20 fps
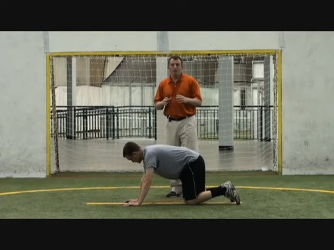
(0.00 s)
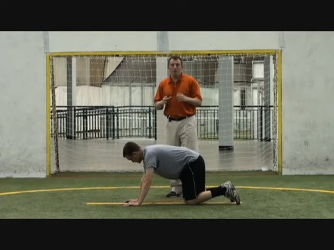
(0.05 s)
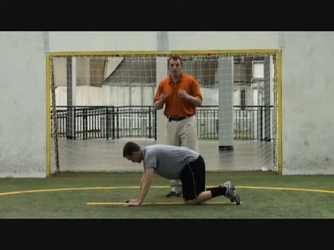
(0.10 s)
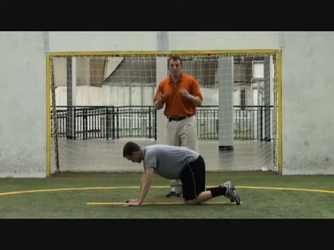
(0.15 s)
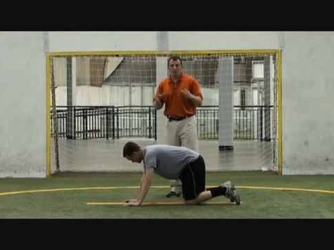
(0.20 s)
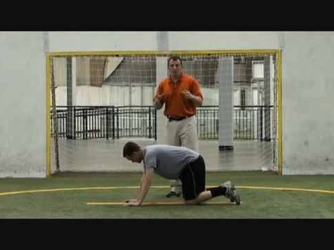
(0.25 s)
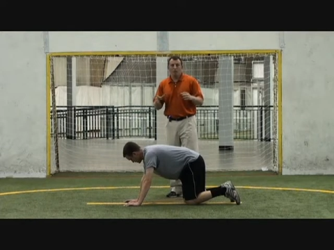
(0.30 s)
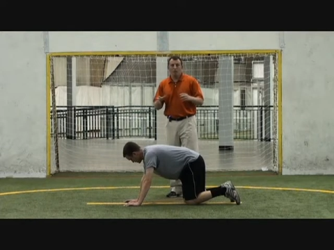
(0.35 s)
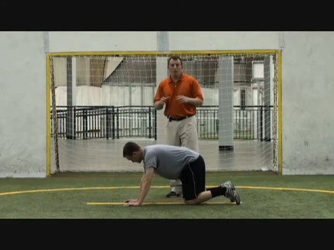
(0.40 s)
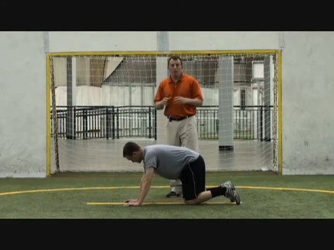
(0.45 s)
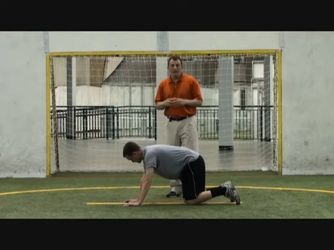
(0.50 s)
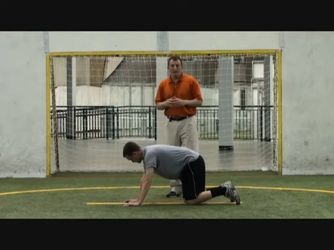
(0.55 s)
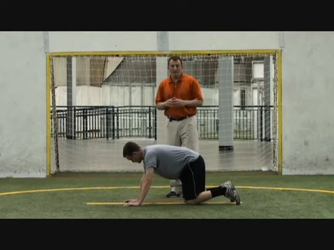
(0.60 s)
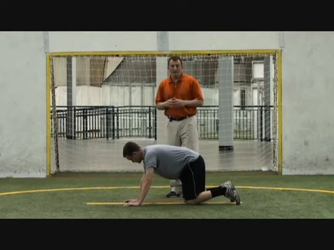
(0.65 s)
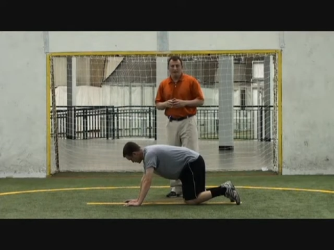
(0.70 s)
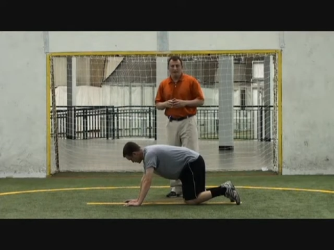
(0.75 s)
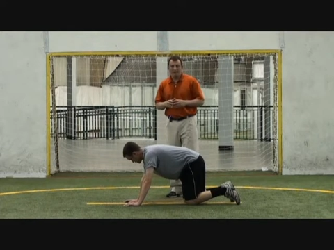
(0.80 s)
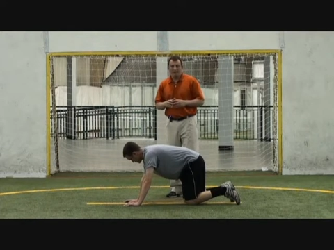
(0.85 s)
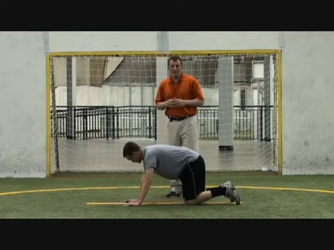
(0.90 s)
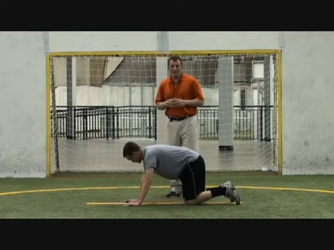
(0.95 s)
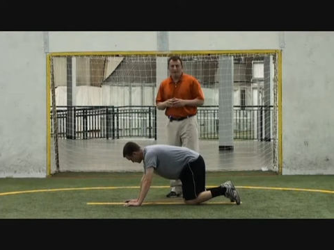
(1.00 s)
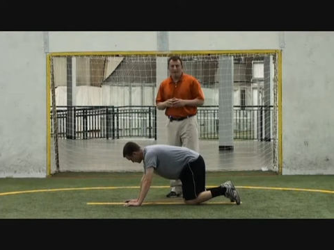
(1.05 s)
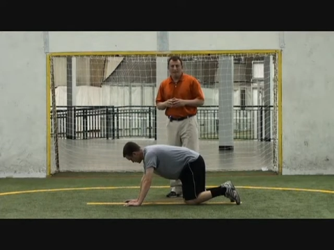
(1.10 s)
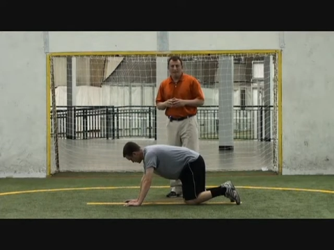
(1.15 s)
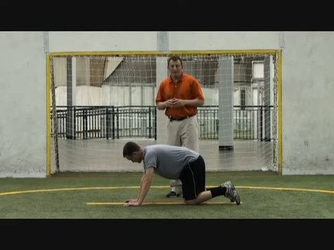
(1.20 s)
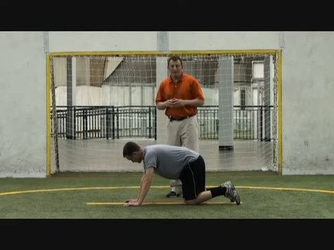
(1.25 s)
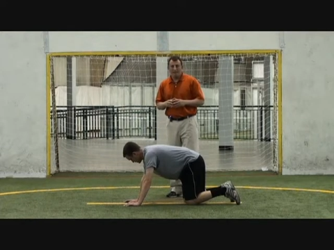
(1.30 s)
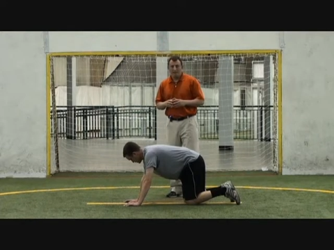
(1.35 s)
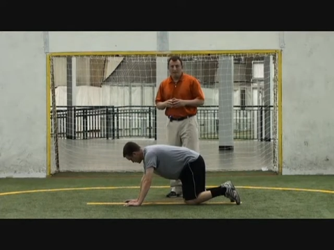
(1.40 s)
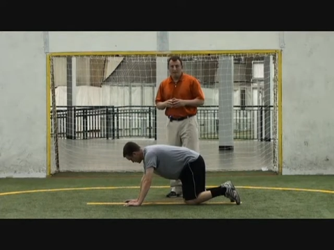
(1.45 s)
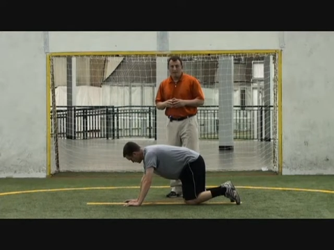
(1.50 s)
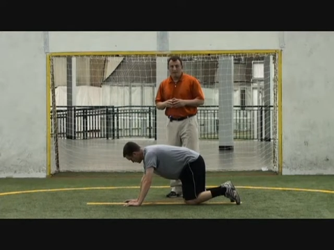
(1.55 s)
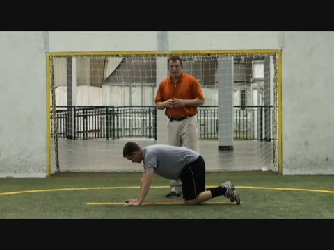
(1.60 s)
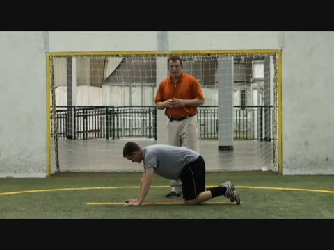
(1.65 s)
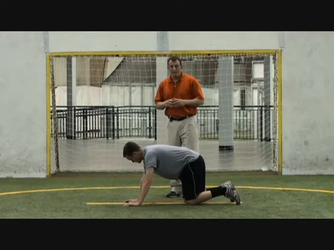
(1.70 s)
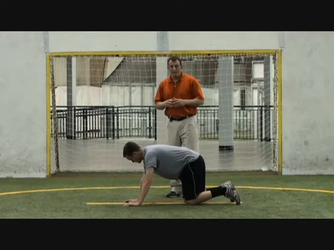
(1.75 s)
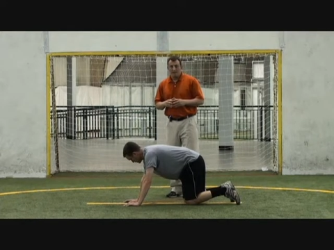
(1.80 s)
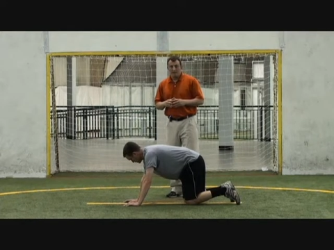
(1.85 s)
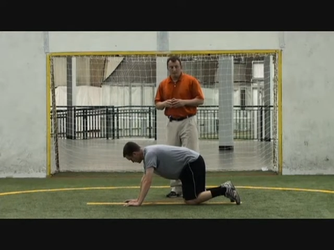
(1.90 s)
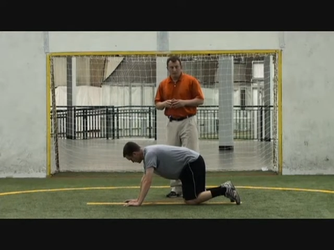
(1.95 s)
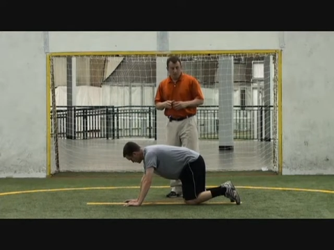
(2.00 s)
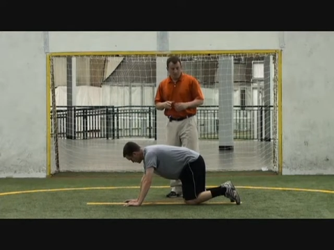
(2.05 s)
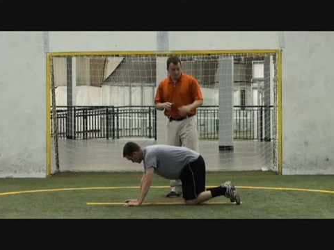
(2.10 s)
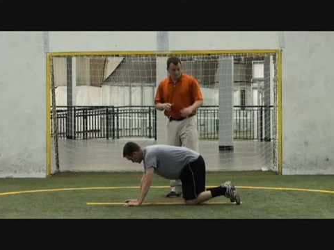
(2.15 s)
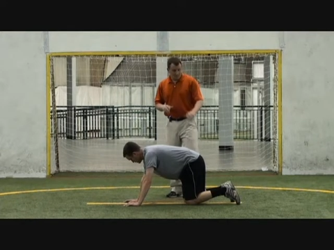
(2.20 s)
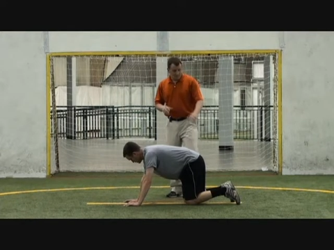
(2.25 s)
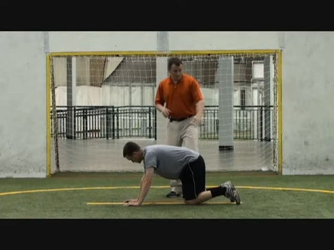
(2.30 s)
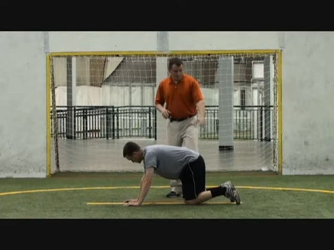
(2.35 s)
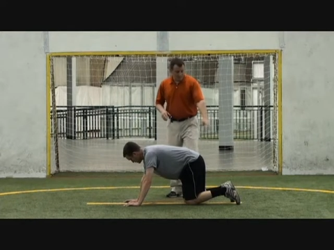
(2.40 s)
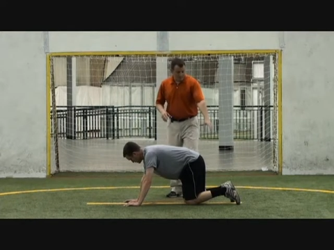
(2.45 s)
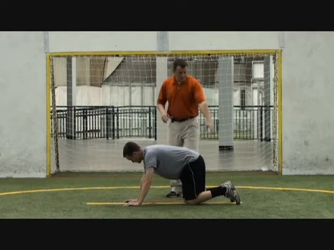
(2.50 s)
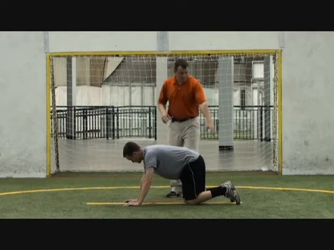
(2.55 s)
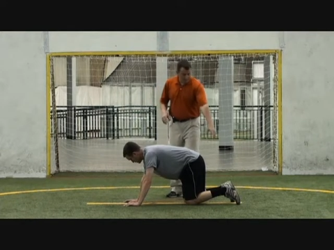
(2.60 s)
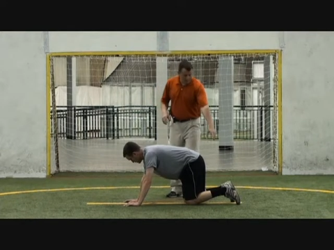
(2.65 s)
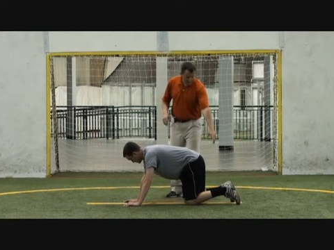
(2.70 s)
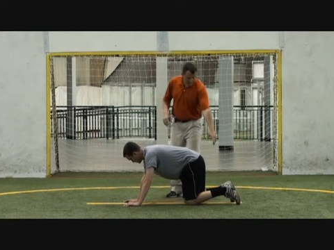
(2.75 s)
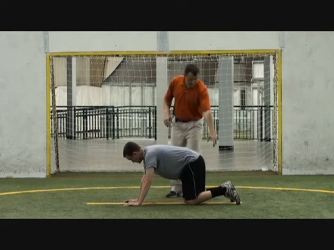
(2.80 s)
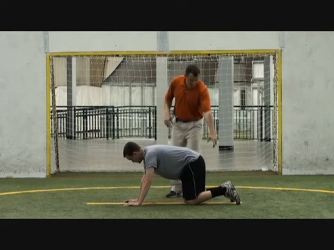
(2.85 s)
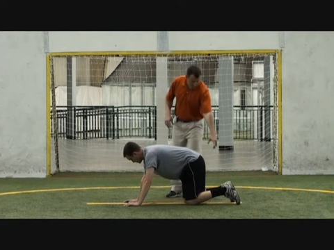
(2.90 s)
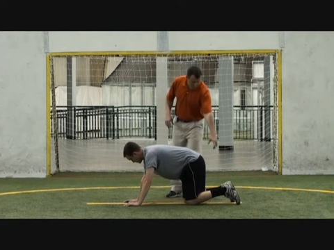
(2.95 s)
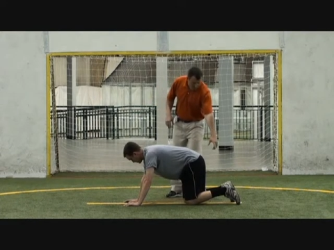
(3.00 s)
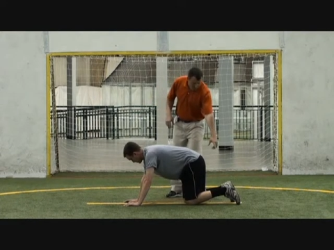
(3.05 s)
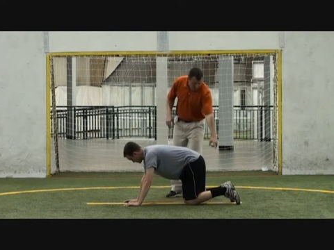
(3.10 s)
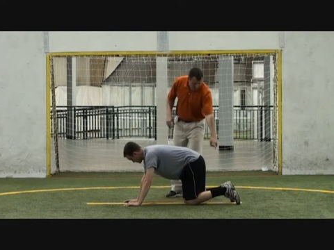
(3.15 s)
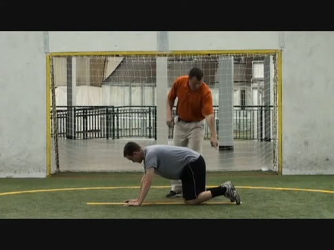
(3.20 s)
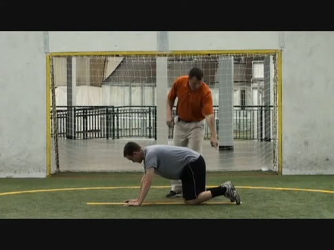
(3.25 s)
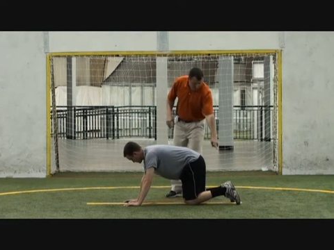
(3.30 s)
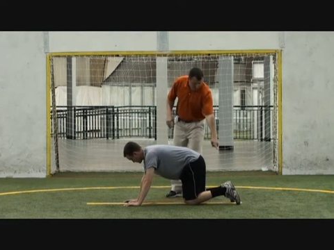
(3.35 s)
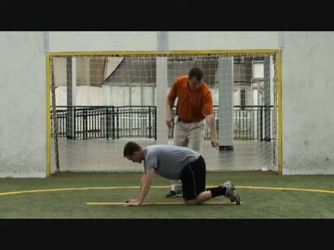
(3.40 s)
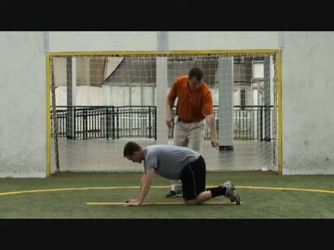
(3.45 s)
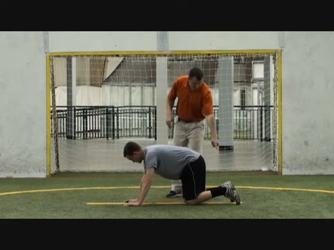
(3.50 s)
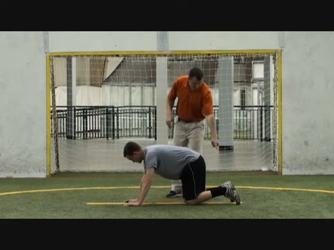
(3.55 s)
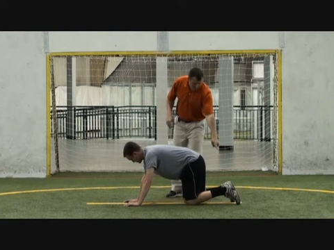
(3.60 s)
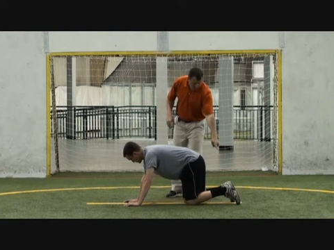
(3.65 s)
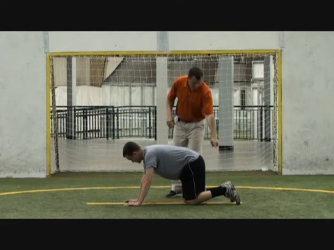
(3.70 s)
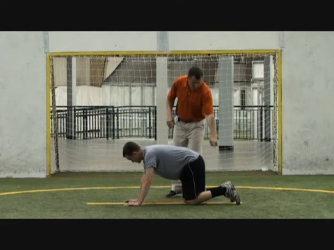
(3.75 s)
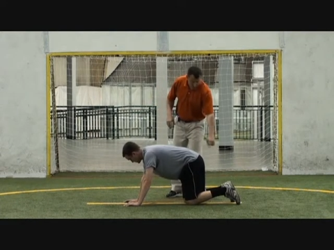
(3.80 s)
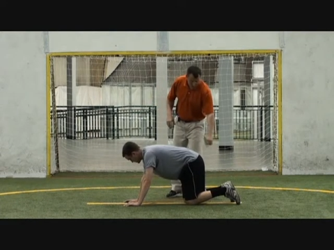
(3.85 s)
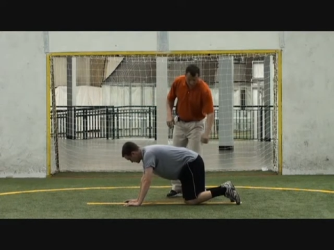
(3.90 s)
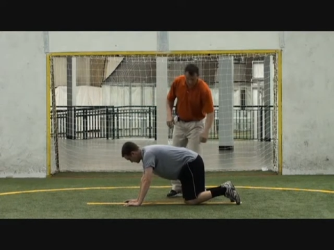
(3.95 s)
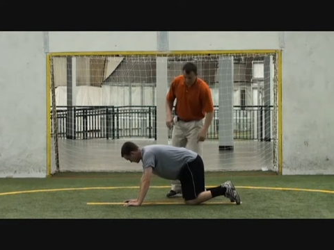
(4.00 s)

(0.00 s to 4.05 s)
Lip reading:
(no speaker visible)